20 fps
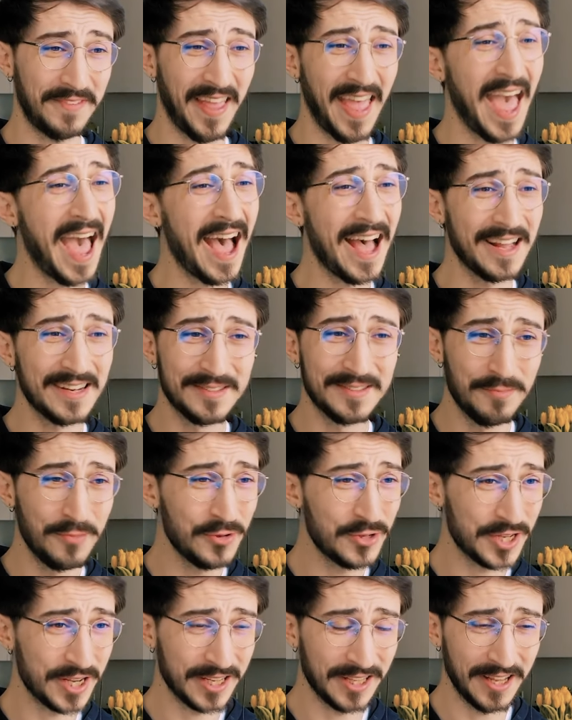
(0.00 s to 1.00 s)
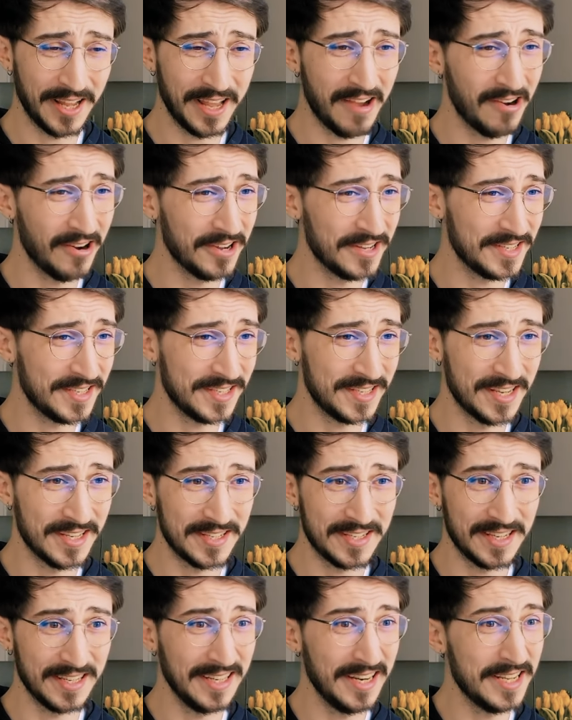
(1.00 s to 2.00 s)
had musical A Is
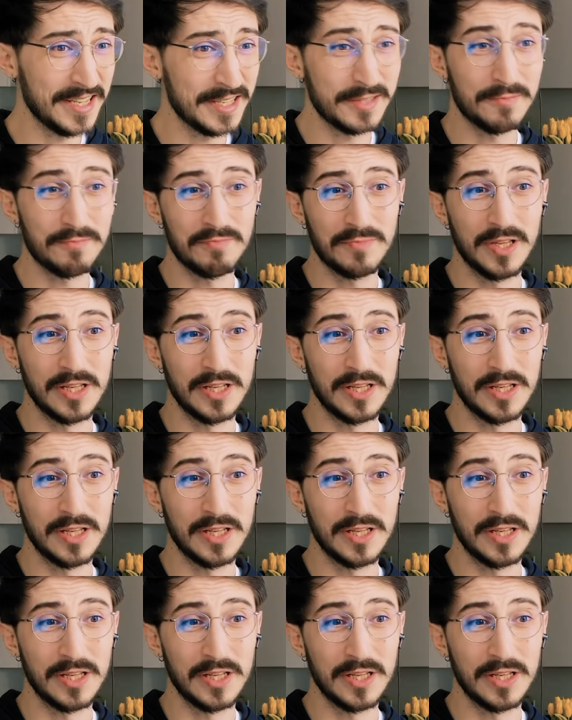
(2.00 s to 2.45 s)
since at least